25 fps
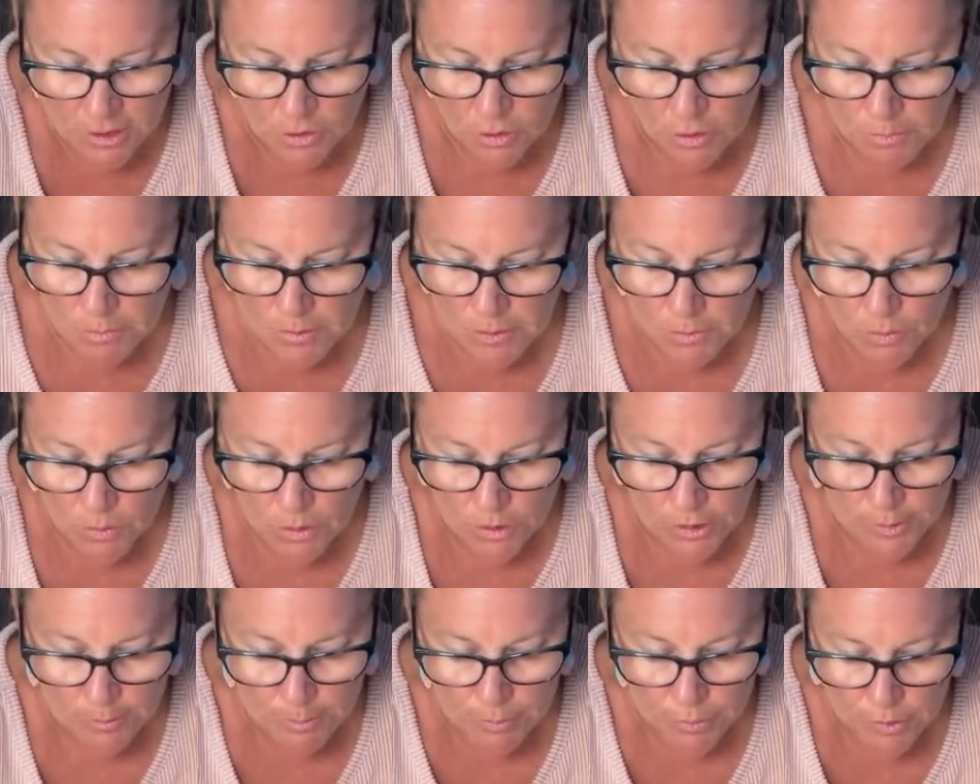be
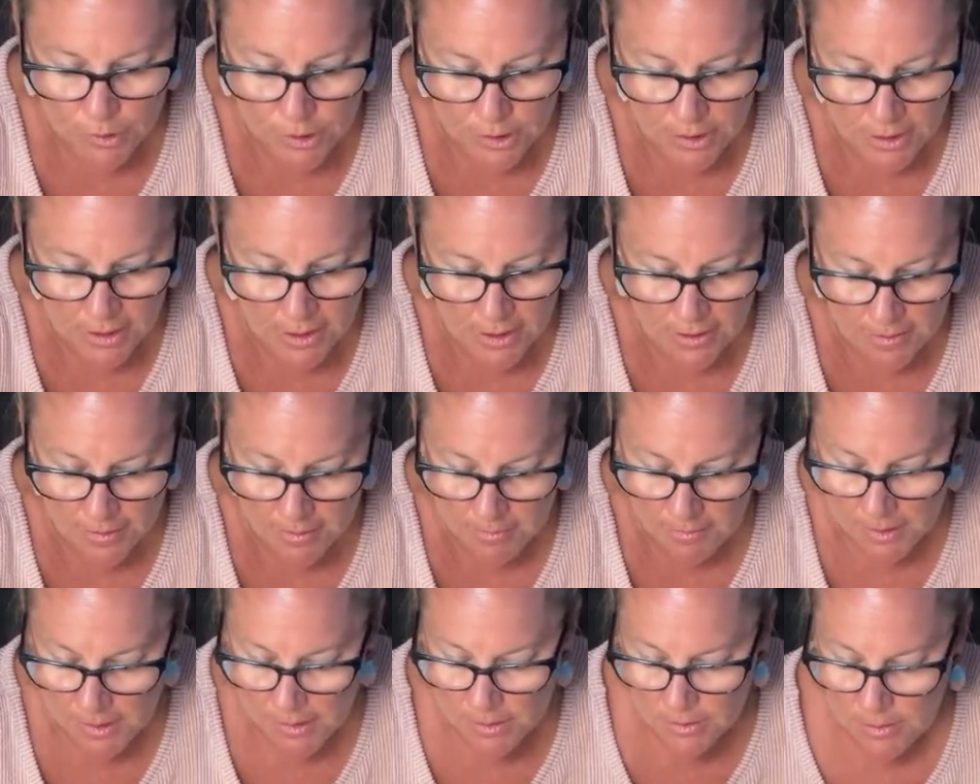really pretty in the
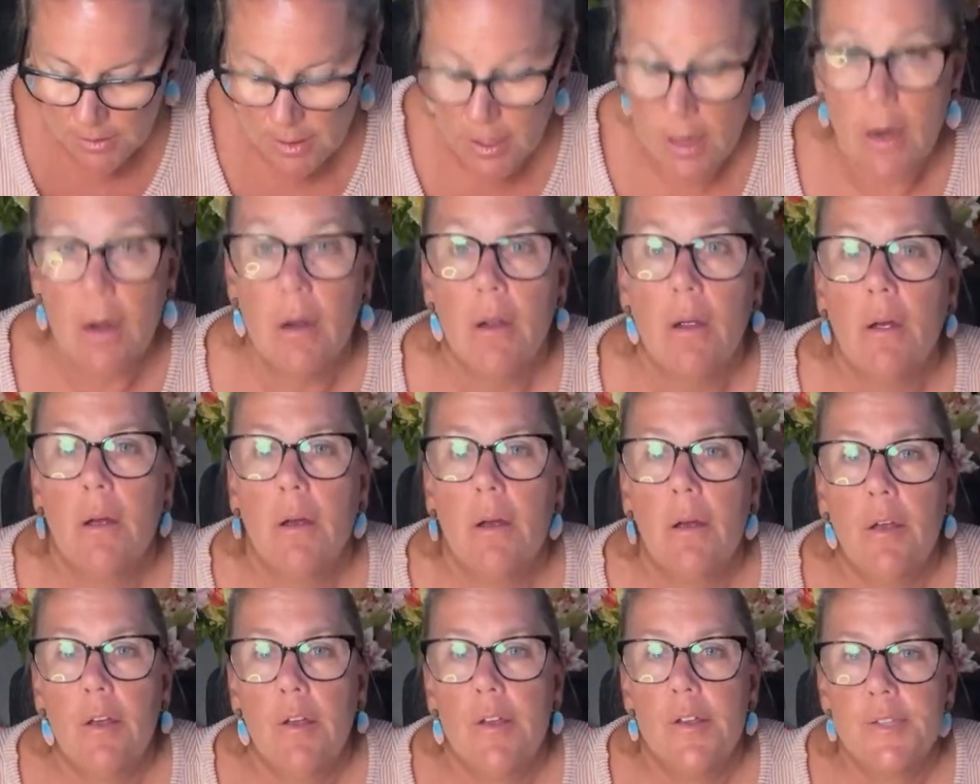middle there.
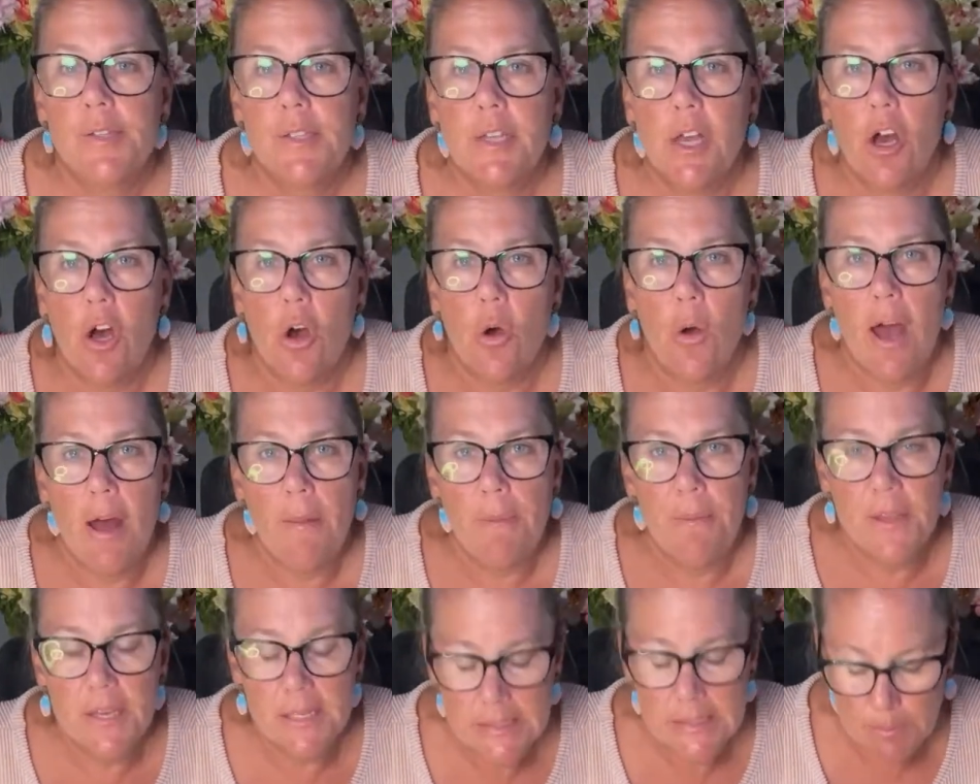So
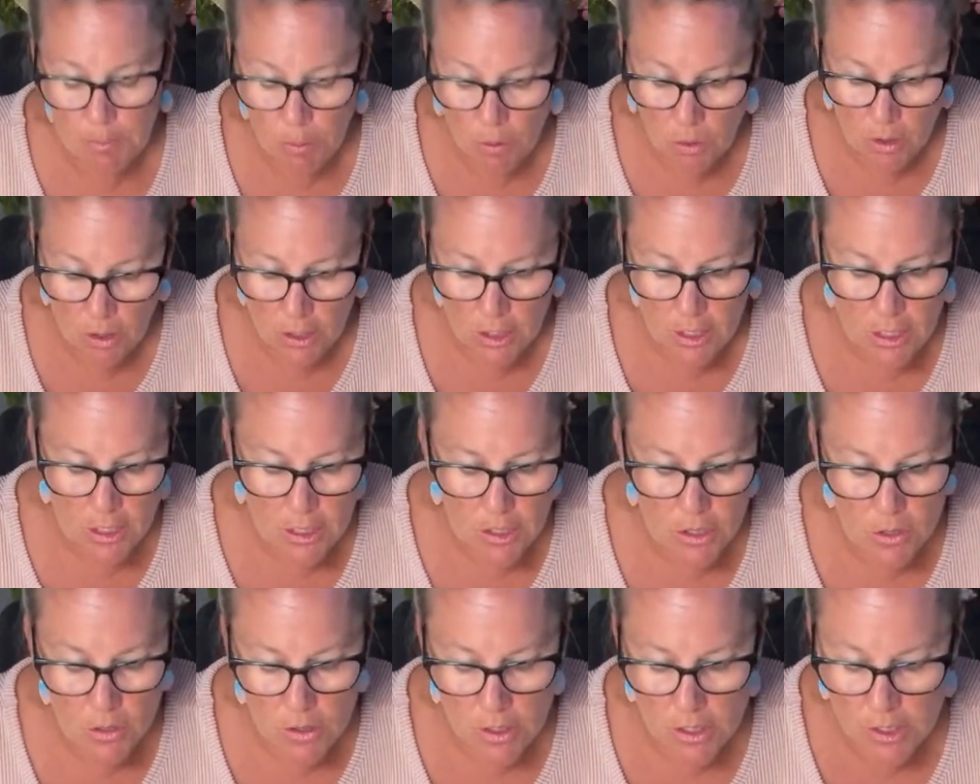at this point,
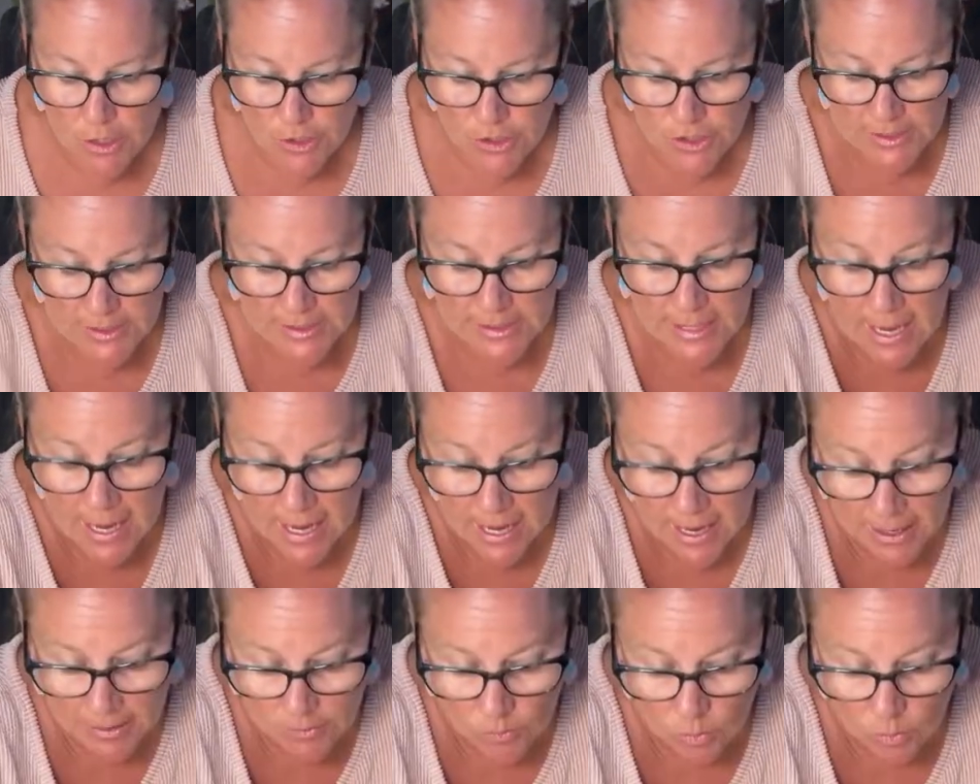you could just add